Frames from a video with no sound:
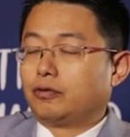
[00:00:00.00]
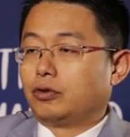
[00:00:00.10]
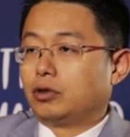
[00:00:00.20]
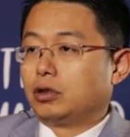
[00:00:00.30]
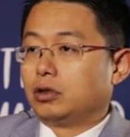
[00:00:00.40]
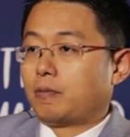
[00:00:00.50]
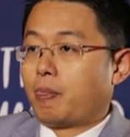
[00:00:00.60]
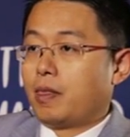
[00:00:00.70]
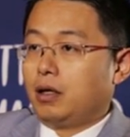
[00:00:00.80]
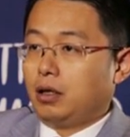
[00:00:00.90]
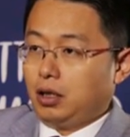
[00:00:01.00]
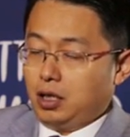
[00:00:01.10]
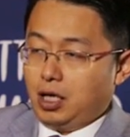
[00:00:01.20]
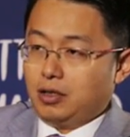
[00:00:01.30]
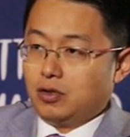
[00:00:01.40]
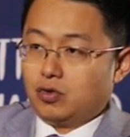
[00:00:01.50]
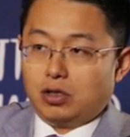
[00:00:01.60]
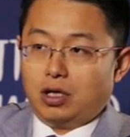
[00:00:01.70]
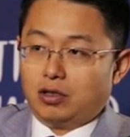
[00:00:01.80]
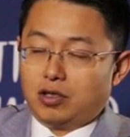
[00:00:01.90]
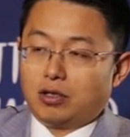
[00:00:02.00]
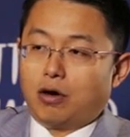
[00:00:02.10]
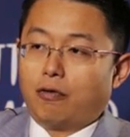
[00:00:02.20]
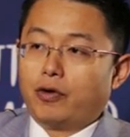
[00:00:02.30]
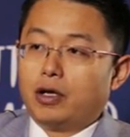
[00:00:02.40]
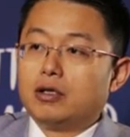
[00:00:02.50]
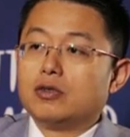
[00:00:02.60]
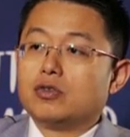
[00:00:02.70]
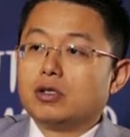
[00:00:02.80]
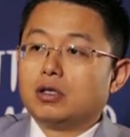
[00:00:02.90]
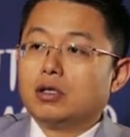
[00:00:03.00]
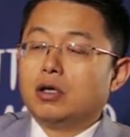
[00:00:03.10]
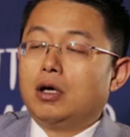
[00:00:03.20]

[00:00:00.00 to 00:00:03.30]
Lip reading: for the e-energy, internet of energy,